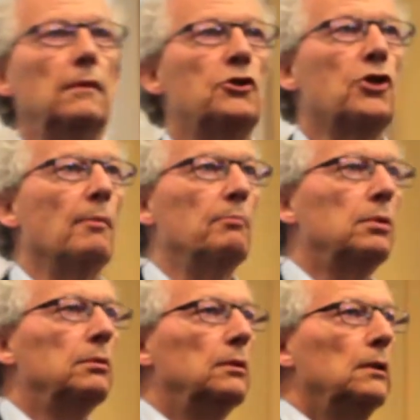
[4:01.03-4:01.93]
Trump
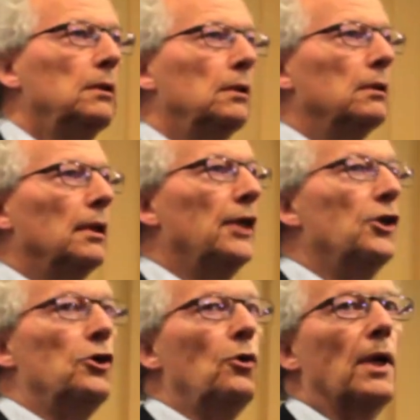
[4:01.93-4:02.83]
in the
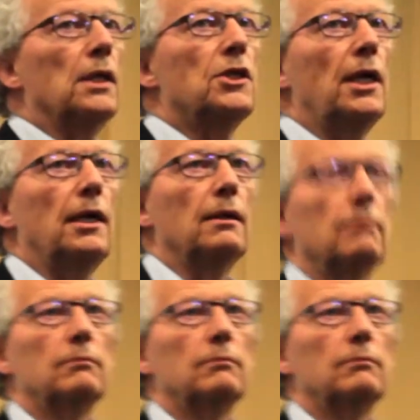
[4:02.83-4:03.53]
USA,